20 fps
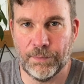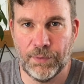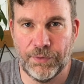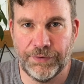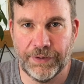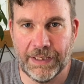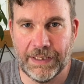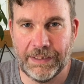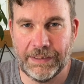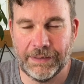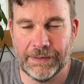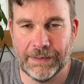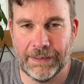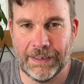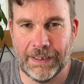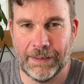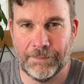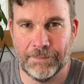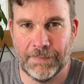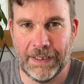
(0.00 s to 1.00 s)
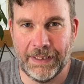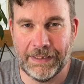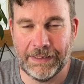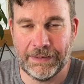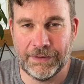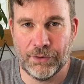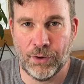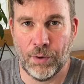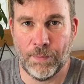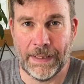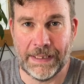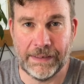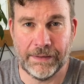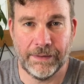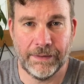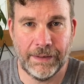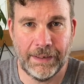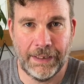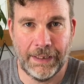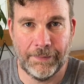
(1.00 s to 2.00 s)
was a um, a comment
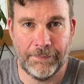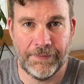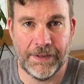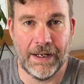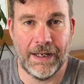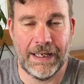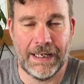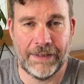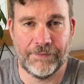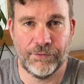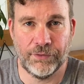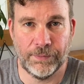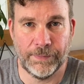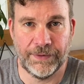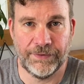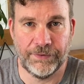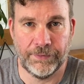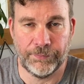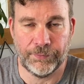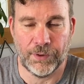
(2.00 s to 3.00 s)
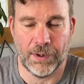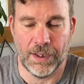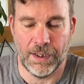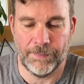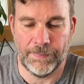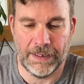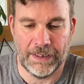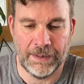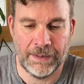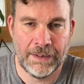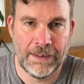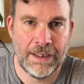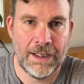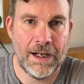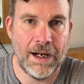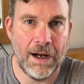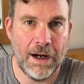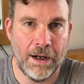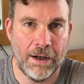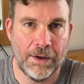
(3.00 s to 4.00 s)
um, that I had from a subscriber
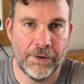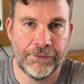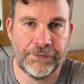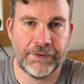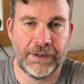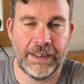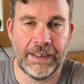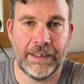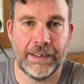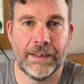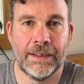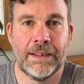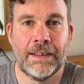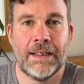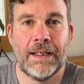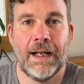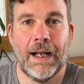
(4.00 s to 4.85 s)
asking